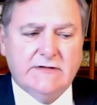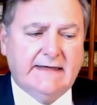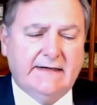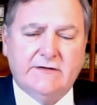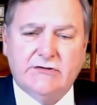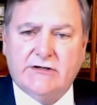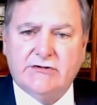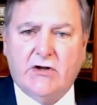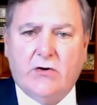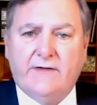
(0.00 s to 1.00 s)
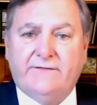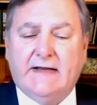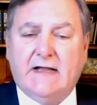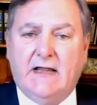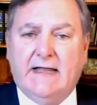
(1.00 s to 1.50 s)
letting the judge know if they
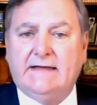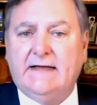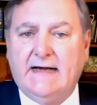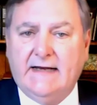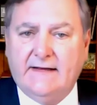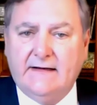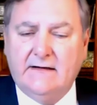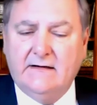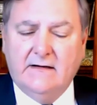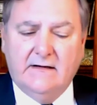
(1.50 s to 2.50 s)
collected anything,